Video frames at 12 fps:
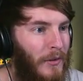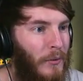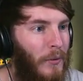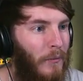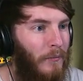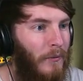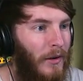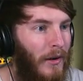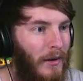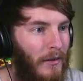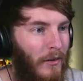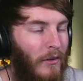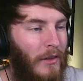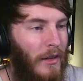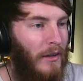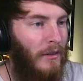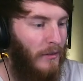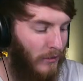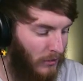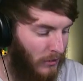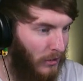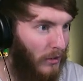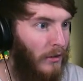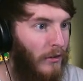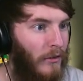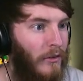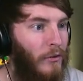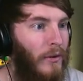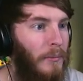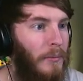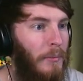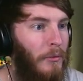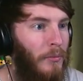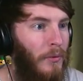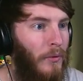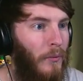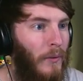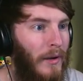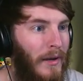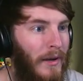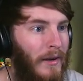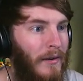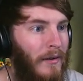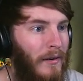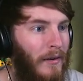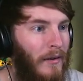Cool. Alright, all that is done. All the toilet paper is put away.